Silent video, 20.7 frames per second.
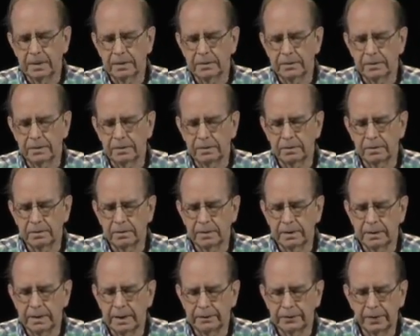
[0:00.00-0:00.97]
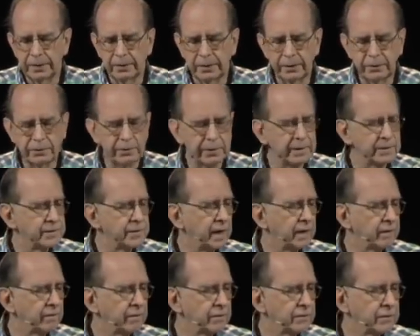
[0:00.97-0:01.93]
to get their nutrients
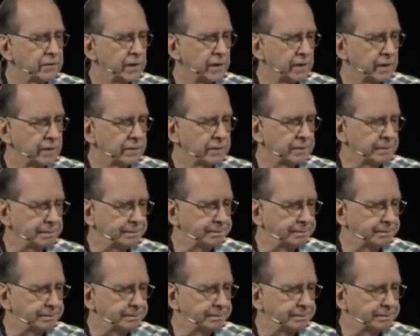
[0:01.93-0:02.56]
out of the cells.